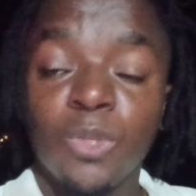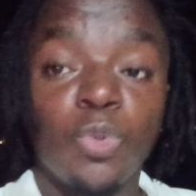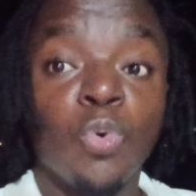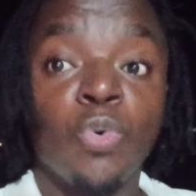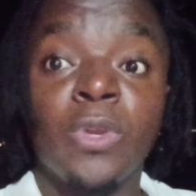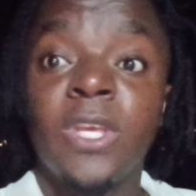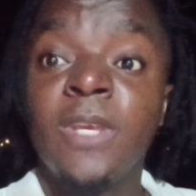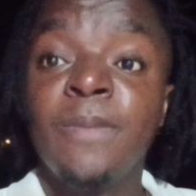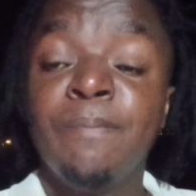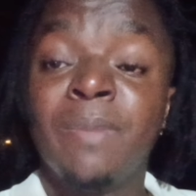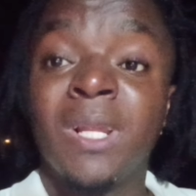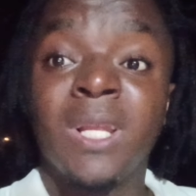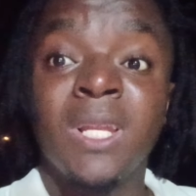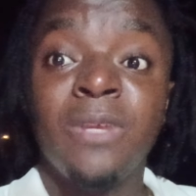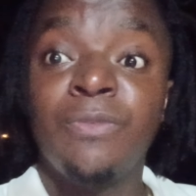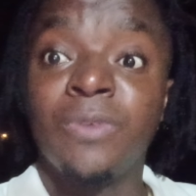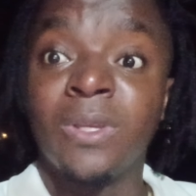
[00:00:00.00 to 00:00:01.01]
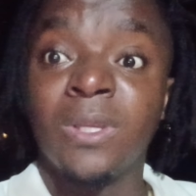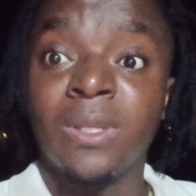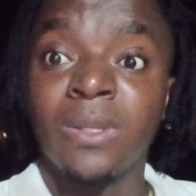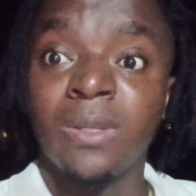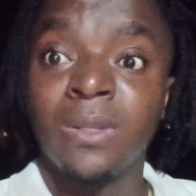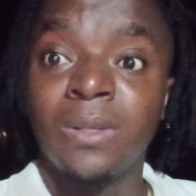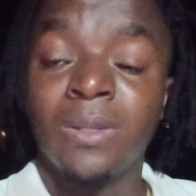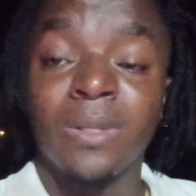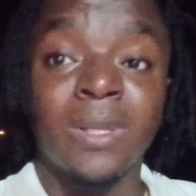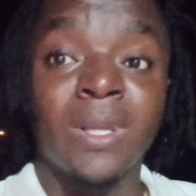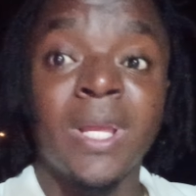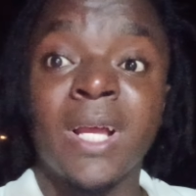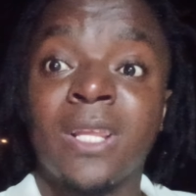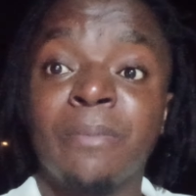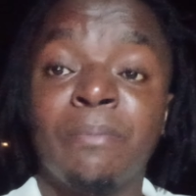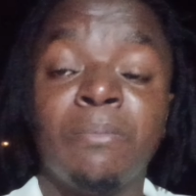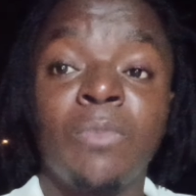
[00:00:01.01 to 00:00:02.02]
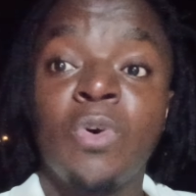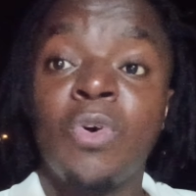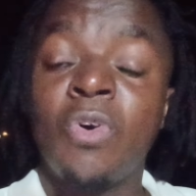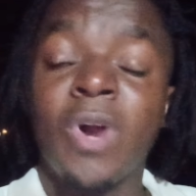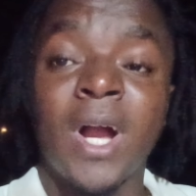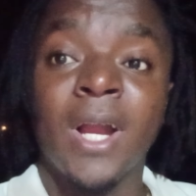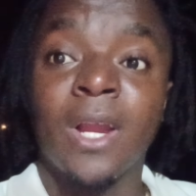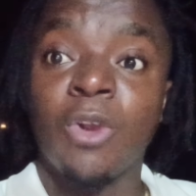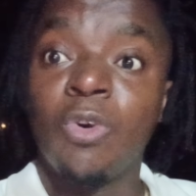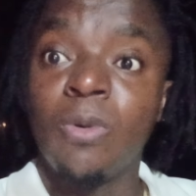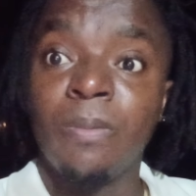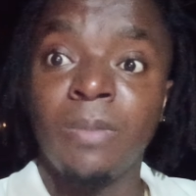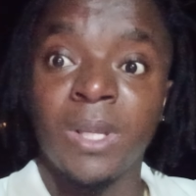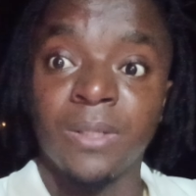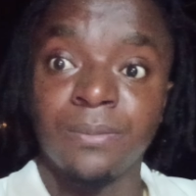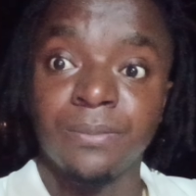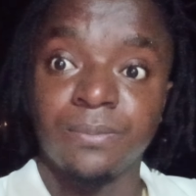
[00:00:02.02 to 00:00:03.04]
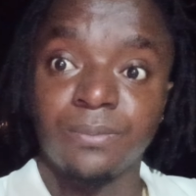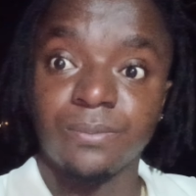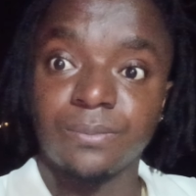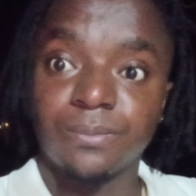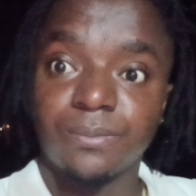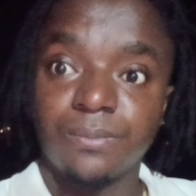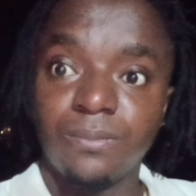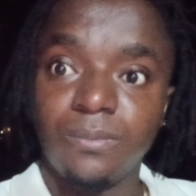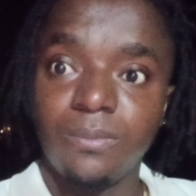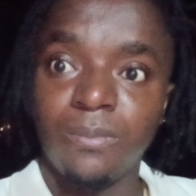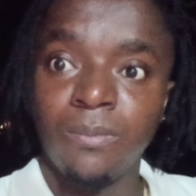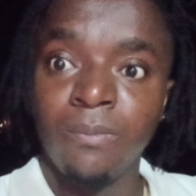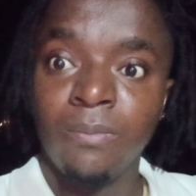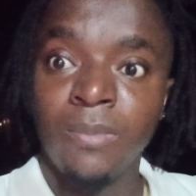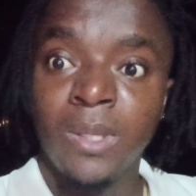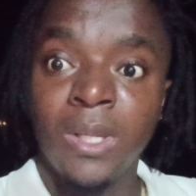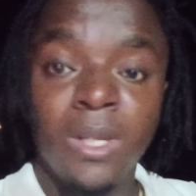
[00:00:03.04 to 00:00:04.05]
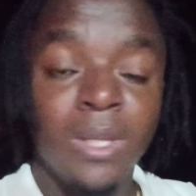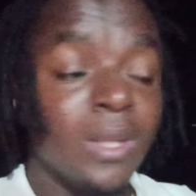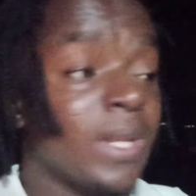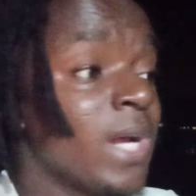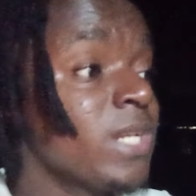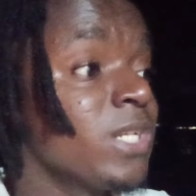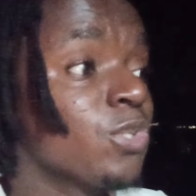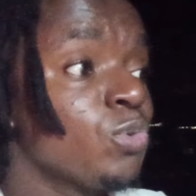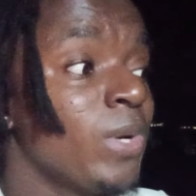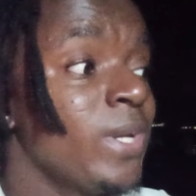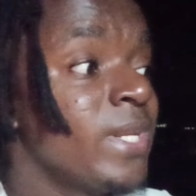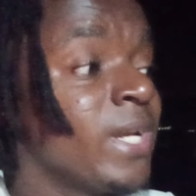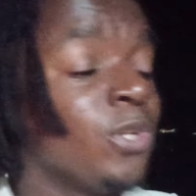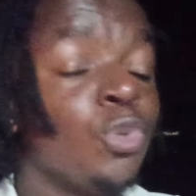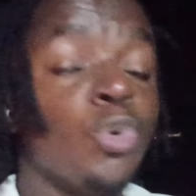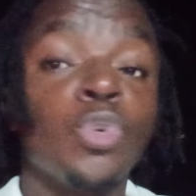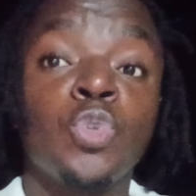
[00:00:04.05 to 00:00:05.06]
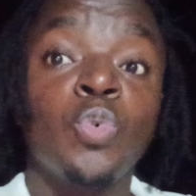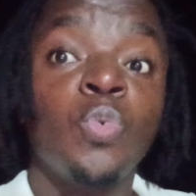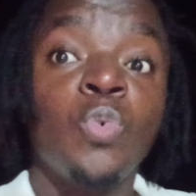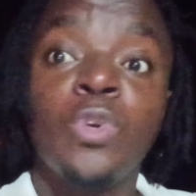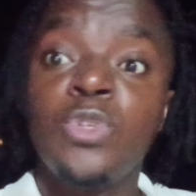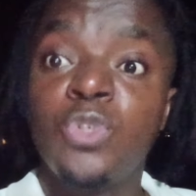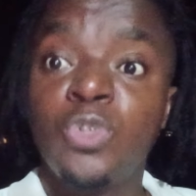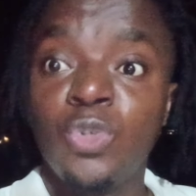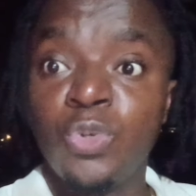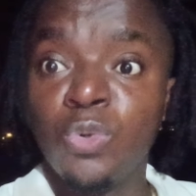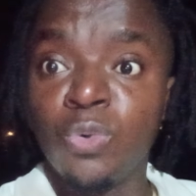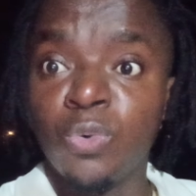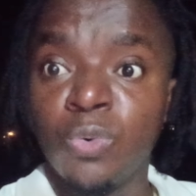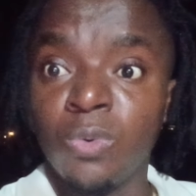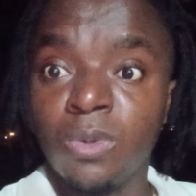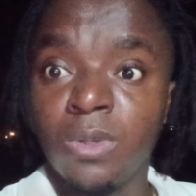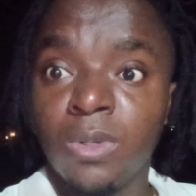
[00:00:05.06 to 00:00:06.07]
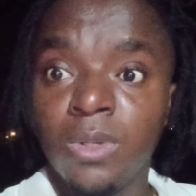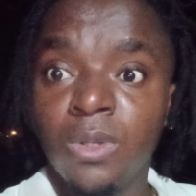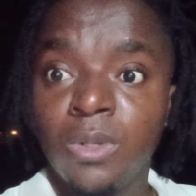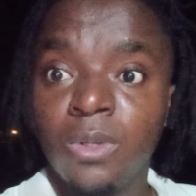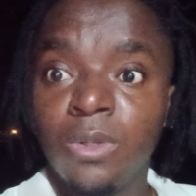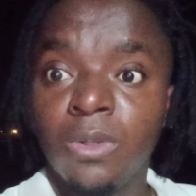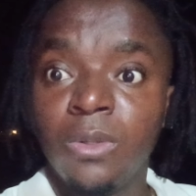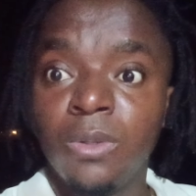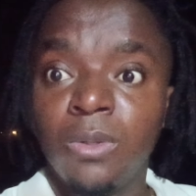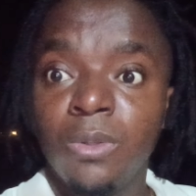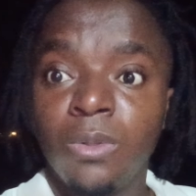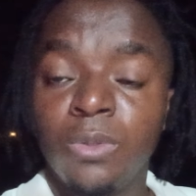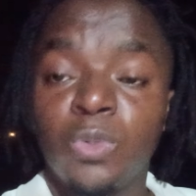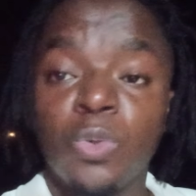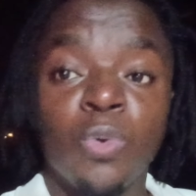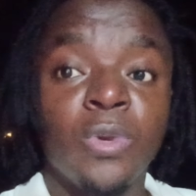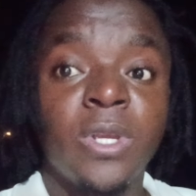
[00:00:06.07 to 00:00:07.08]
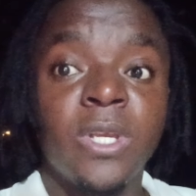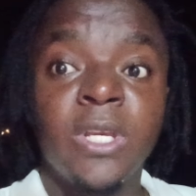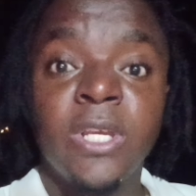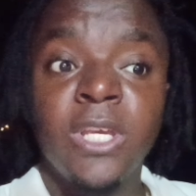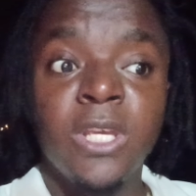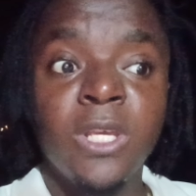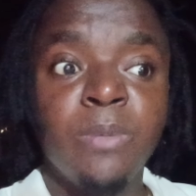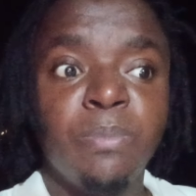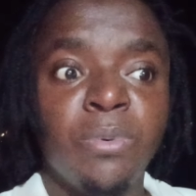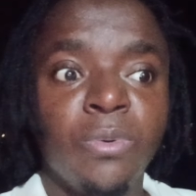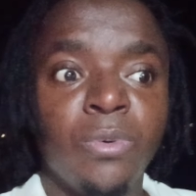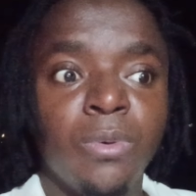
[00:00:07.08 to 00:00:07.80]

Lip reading: to keep believing that more are coming. That is why they don't want you to keep